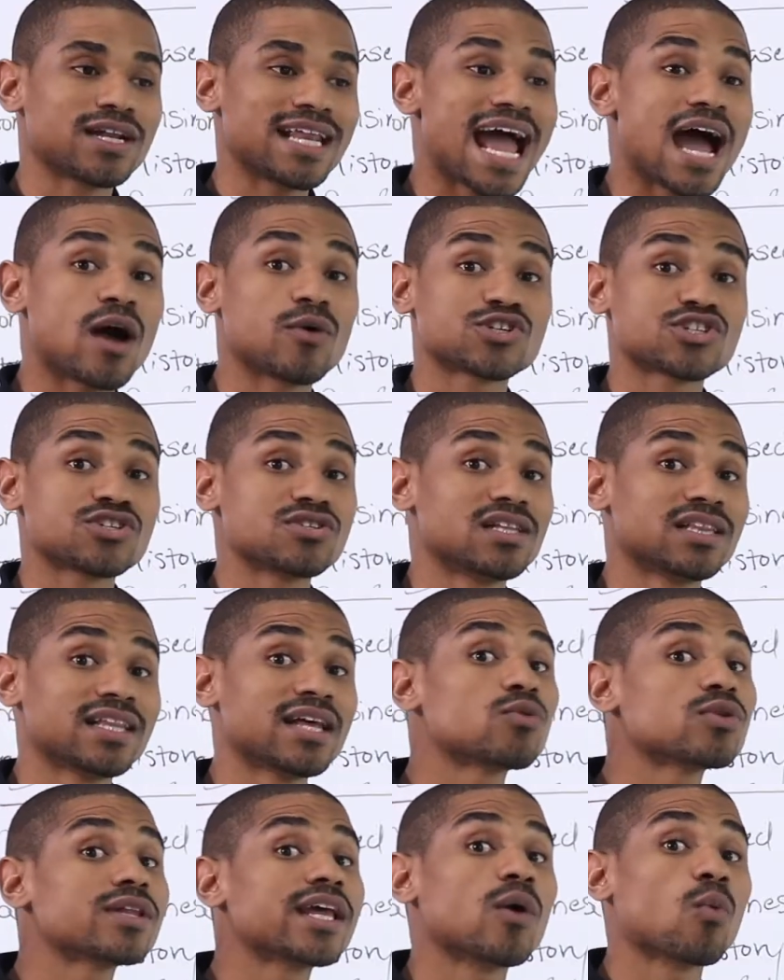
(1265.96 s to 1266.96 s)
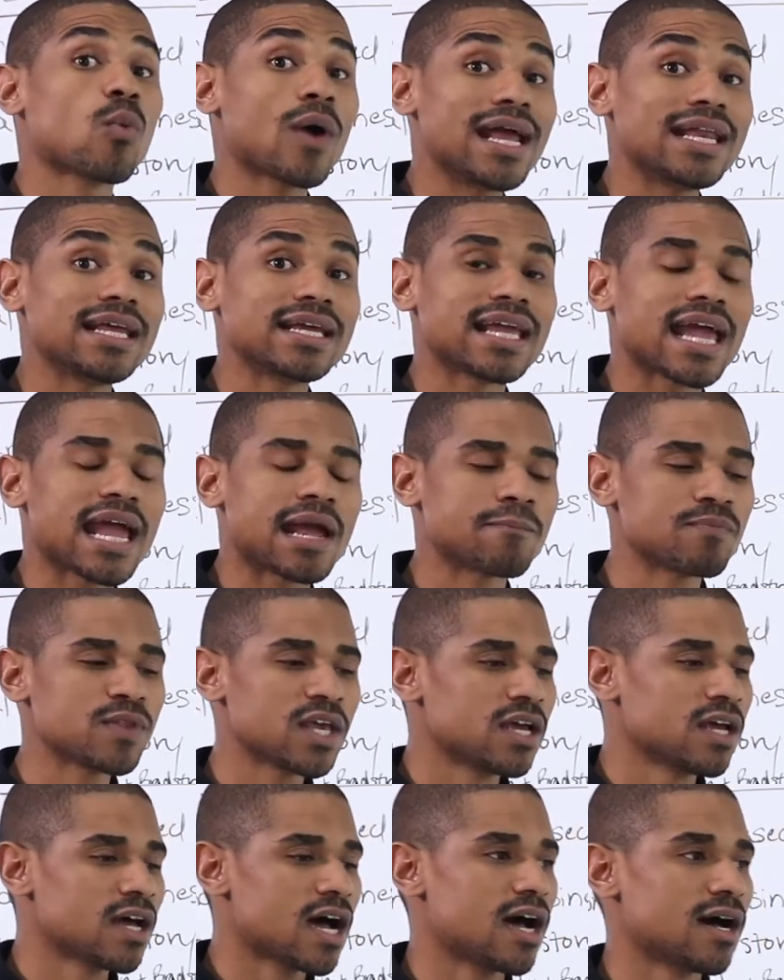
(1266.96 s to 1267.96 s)
and now it's literally a waiting game.
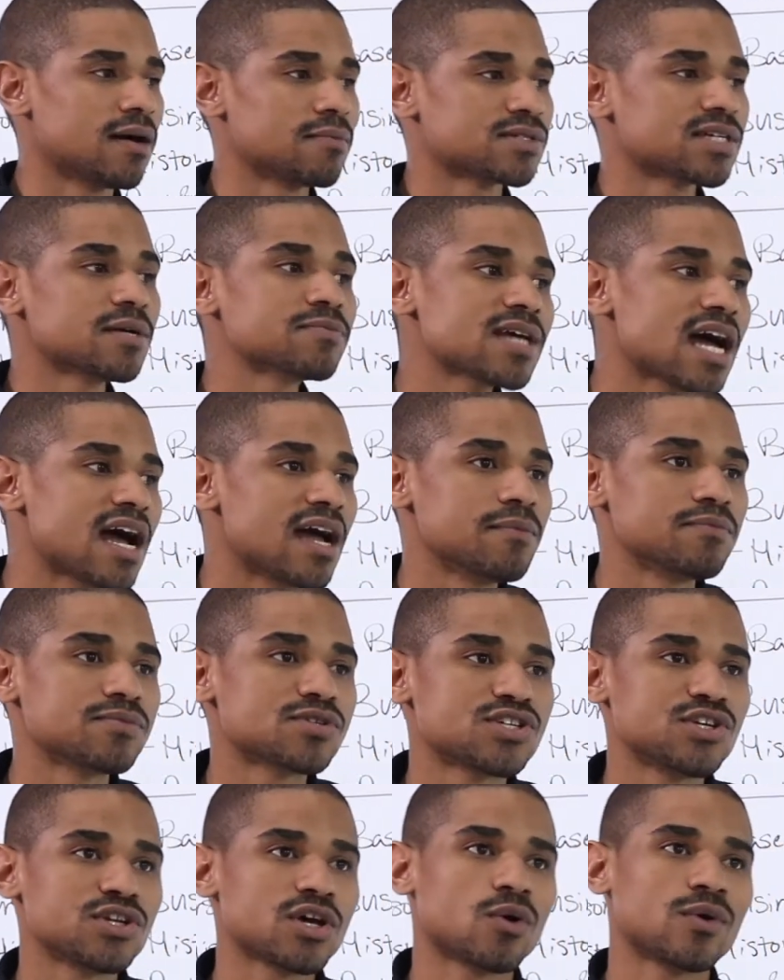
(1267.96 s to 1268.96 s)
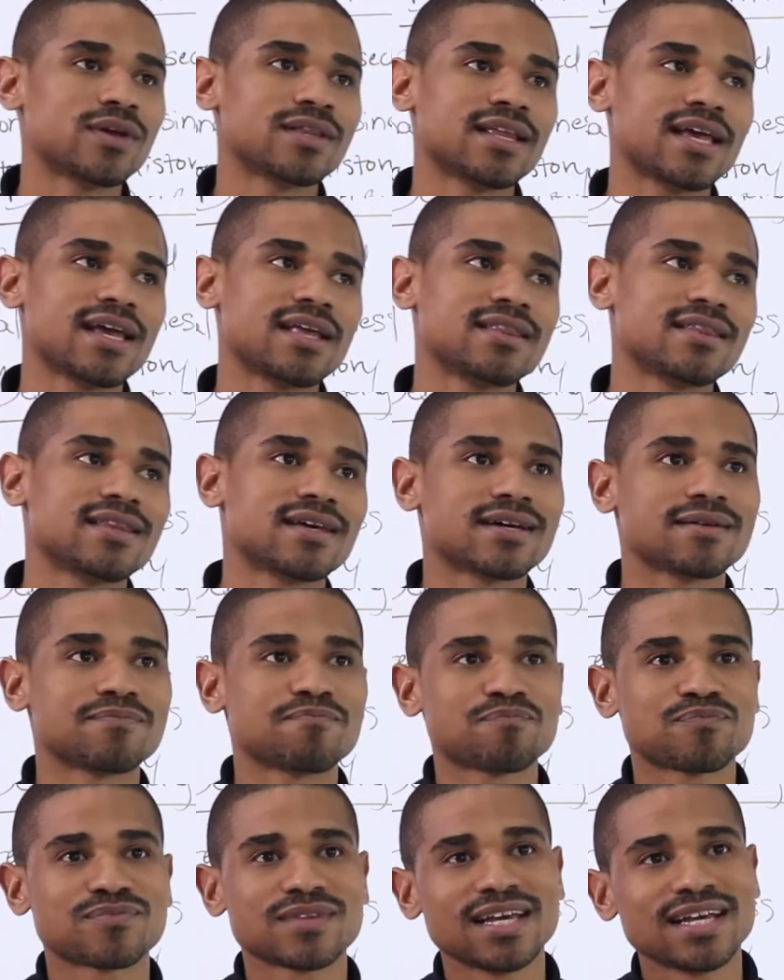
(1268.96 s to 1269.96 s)
Sometimes, in the
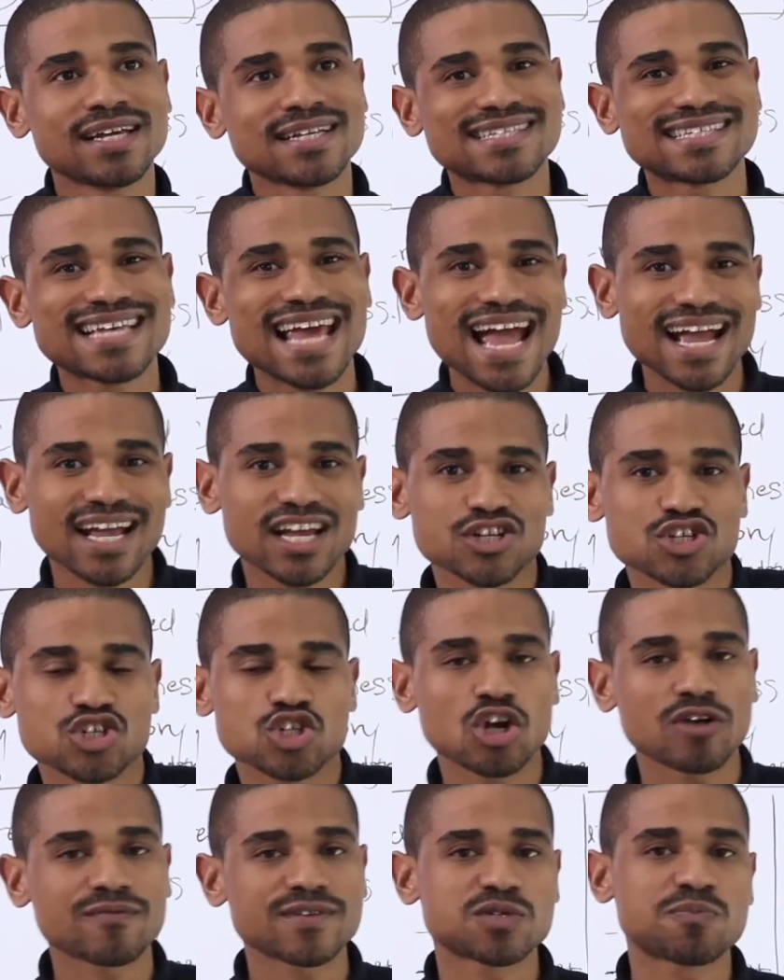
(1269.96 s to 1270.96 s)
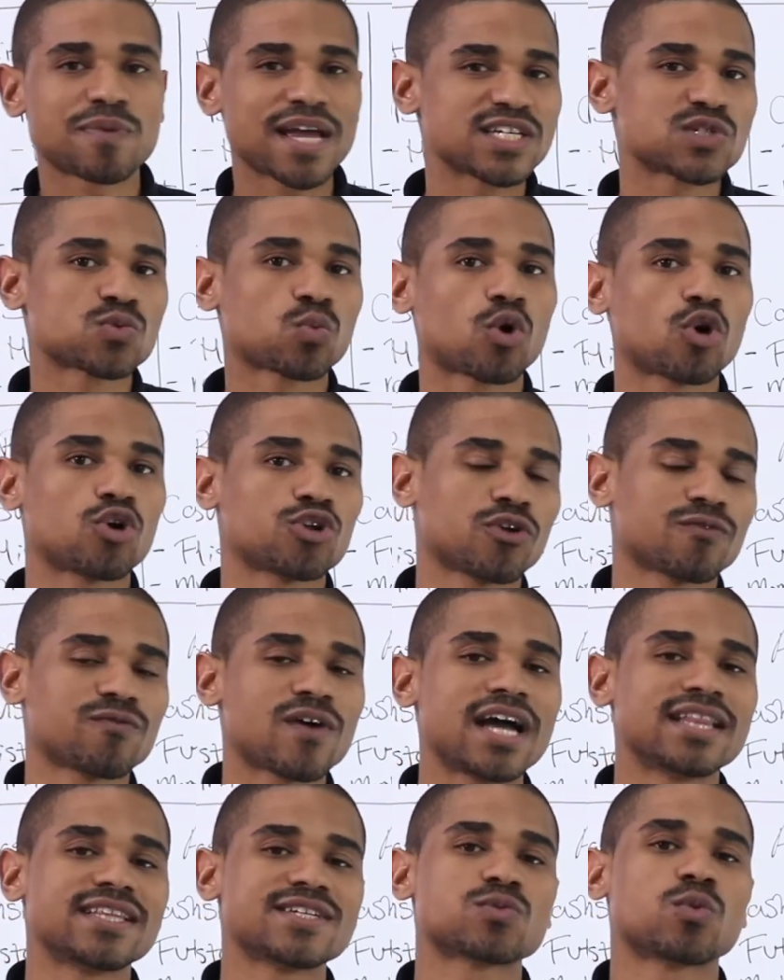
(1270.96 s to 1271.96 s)
tech service-based world, you'll
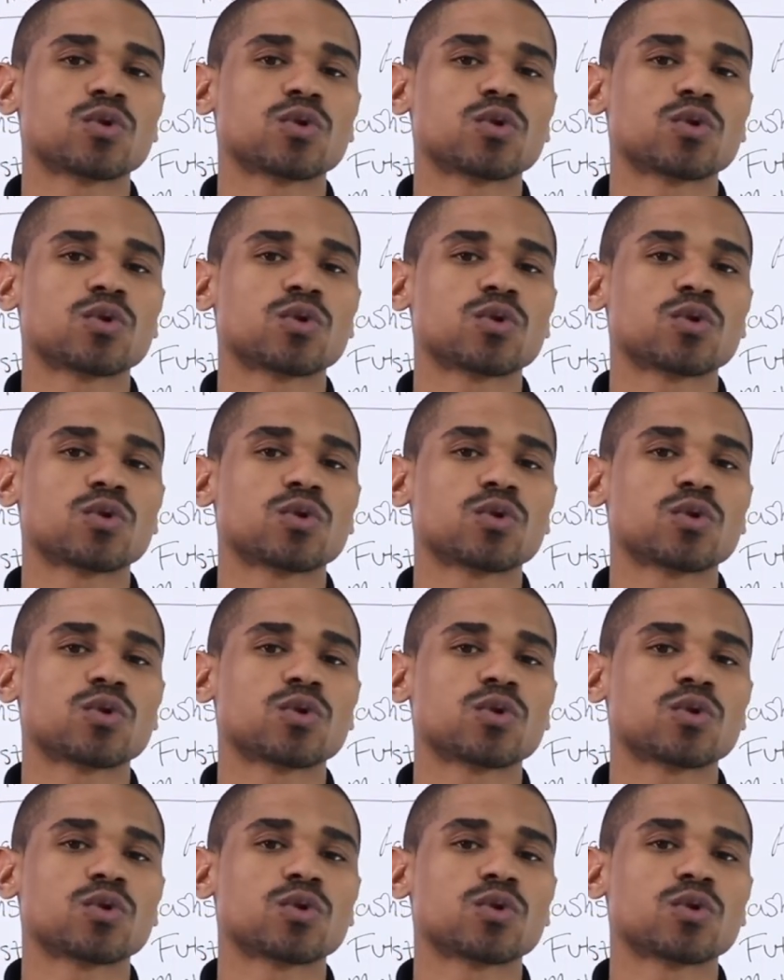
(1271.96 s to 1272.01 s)
find this